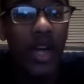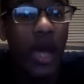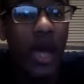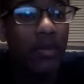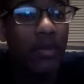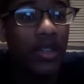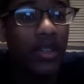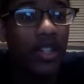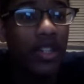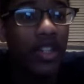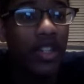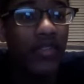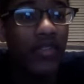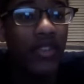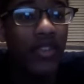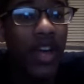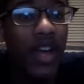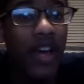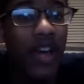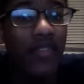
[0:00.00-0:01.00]
Happily
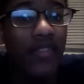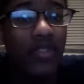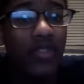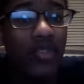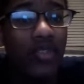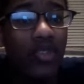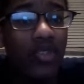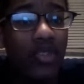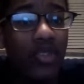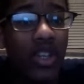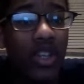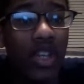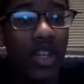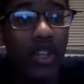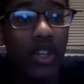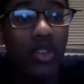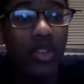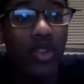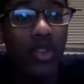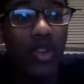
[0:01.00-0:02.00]
Never After,
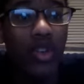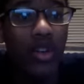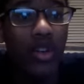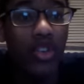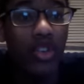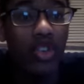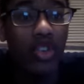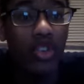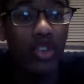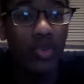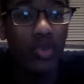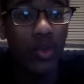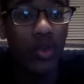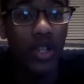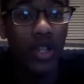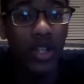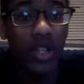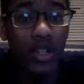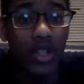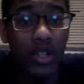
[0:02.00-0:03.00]
Igor,
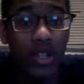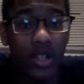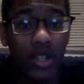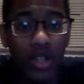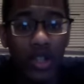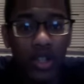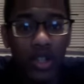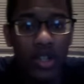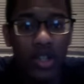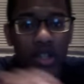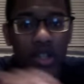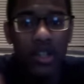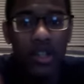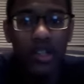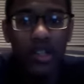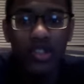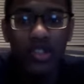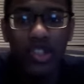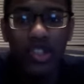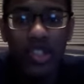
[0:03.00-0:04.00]
Hoodwink.
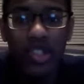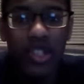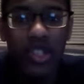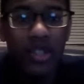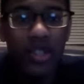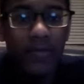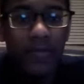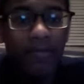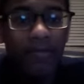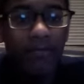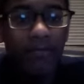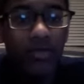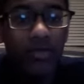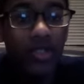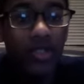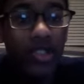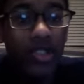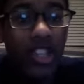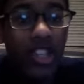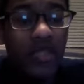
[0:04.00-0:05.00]
Just
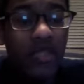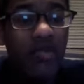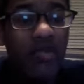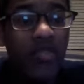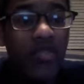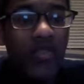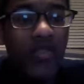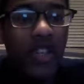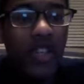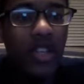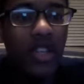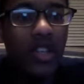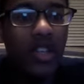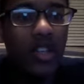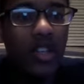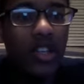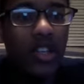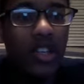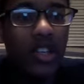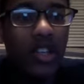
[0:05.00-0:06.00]
this movie
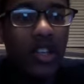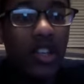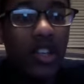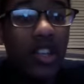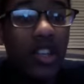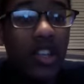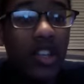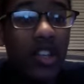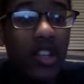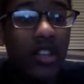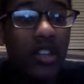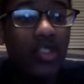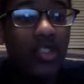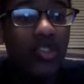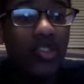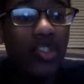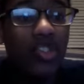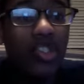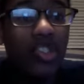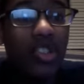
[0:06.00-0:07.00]

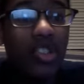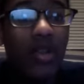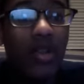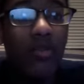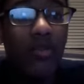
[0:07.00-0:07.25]
just